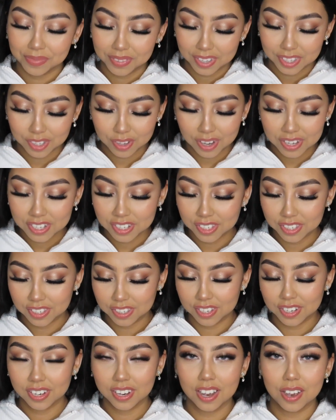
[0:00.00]
So I just
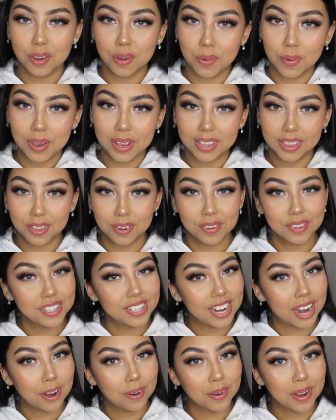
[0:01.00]
took a quick little
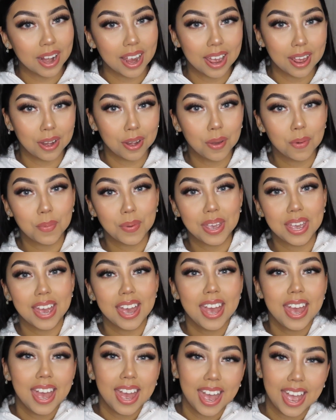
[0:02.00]
shower and we
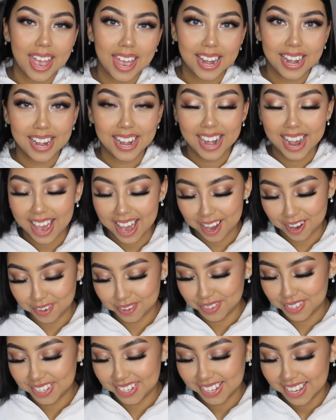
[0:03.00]
headed
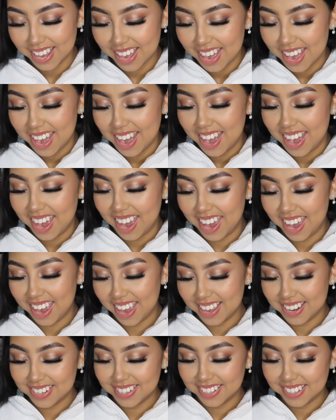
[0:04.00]
out,
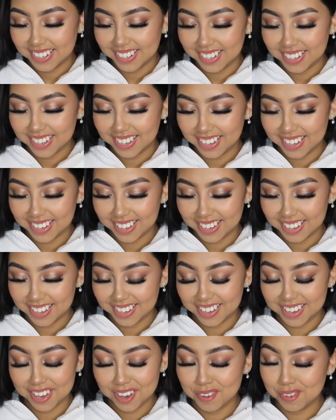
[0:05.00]
and
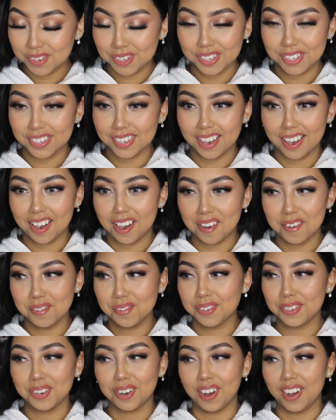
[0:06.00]
it
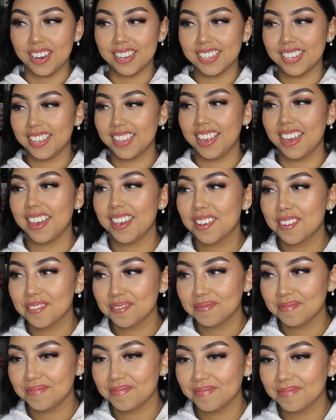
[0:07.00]
was crazy. Like,
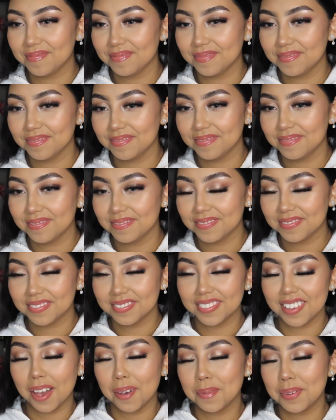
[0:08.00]

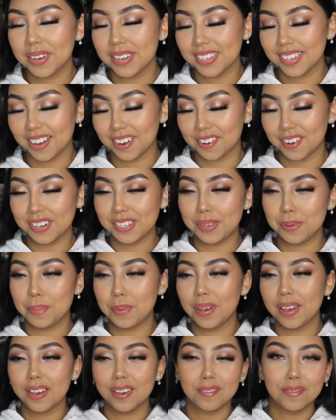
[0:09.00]
I mean, it's not crazy,
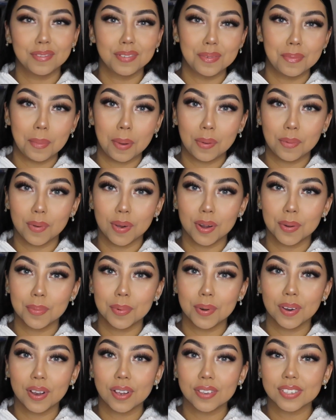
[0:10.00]
but when my water
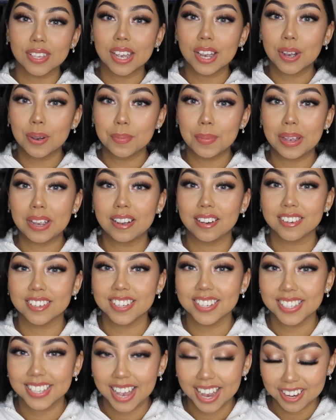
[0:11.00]
broke, I was like, oh my gosh,
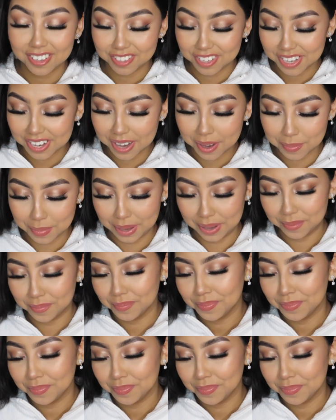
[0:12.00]
she's actually coming.